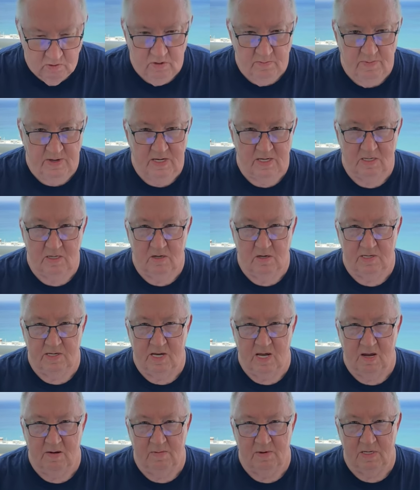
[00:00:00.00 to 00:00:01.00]
wouldn't have been a good
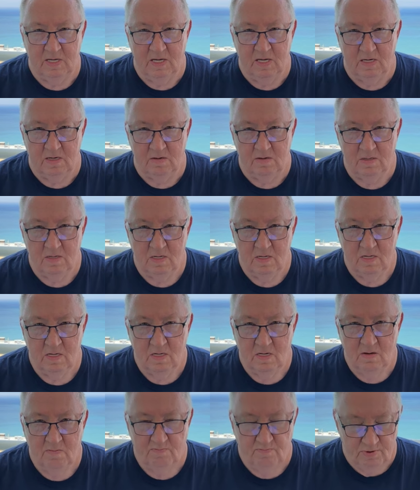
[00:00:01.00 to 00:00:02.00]
time to get a
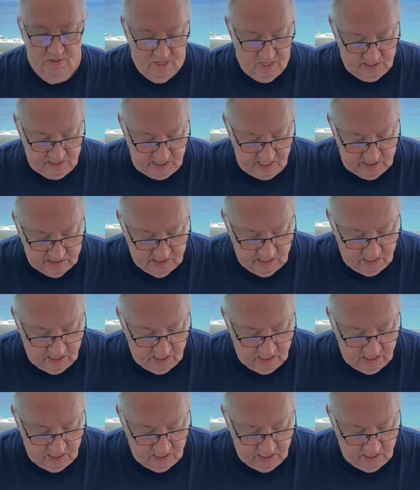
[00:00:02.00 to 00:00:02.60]
blood test